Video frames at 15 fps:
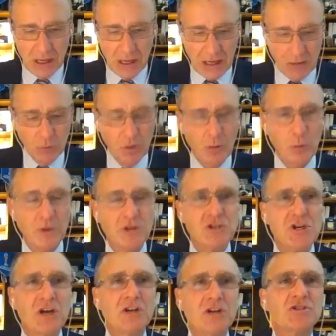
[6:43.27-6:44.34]
and where we
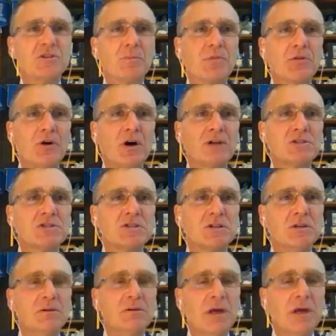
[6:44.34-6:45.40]
shared some thoughts
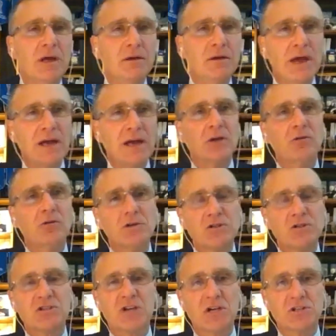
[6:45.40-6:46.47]
and had a good
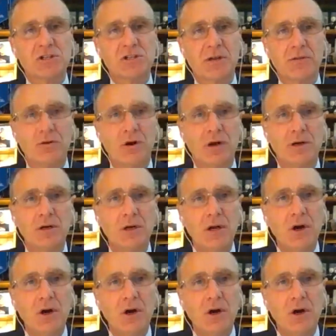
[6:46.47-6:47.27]
discussion, I thought,